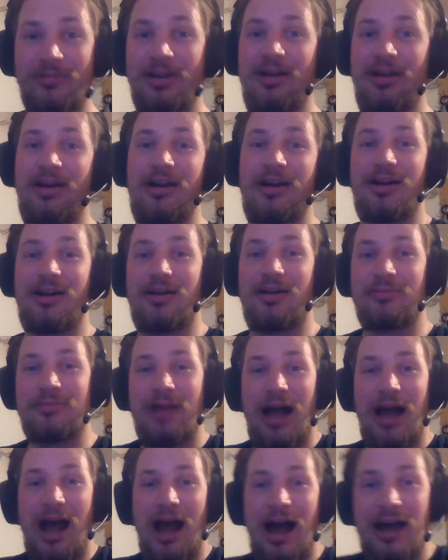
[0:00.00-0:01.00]

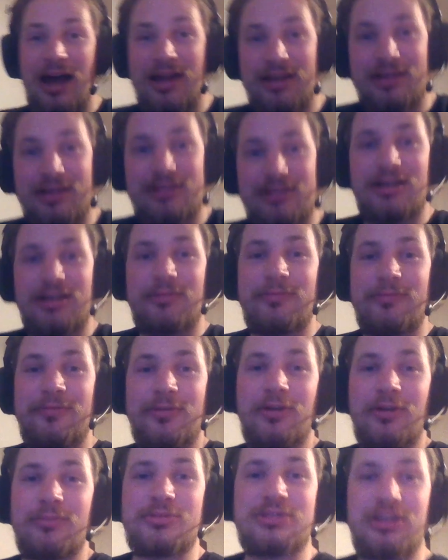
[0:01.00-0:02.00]
I come
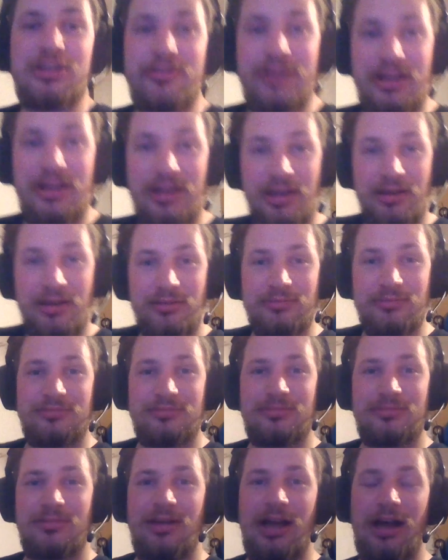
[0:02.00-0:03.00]
from Slovenia.
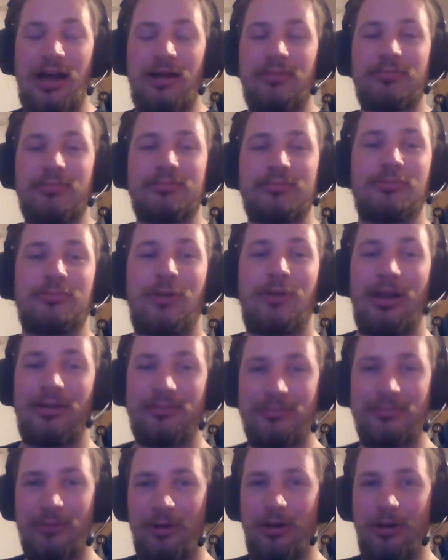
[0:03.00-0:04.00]
Well,
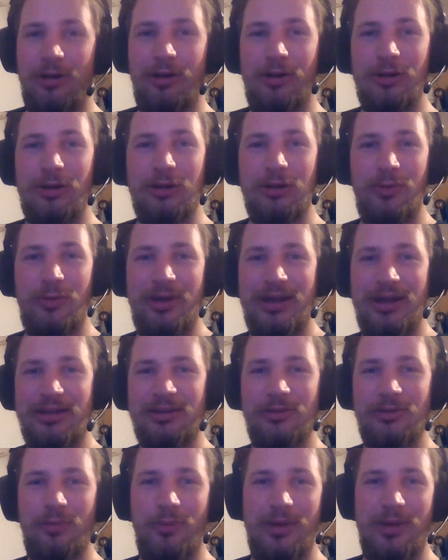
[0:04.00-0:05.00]
all the way in
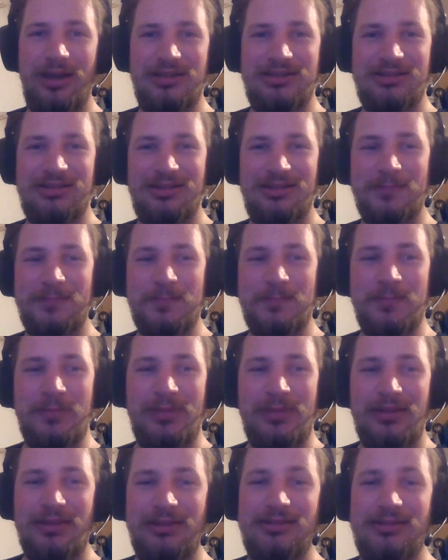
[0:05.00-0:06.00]
the west.
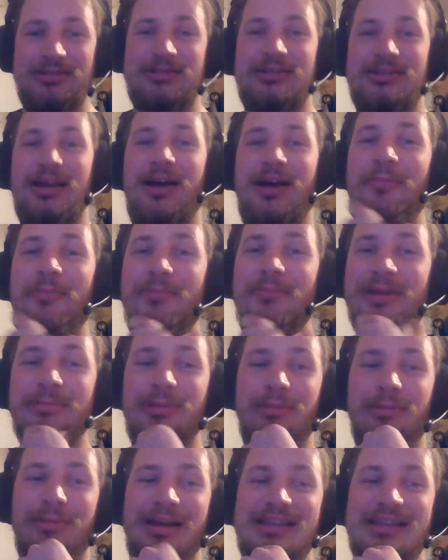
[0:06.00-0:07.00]
Some
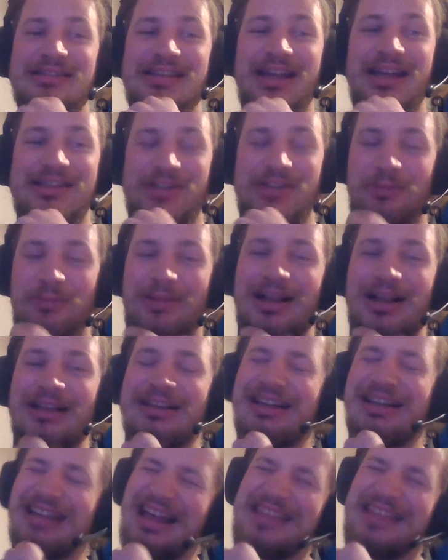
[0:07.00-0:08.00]
people might say it's not
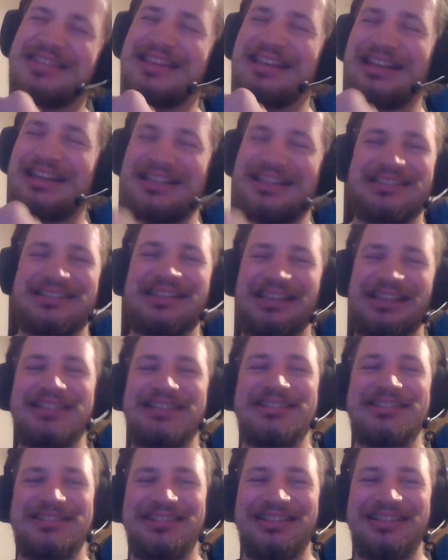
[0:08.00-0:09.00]
Balkan. I think it still
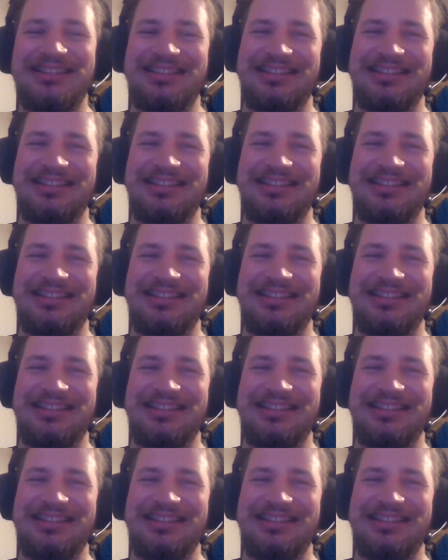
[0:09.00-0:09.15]
is.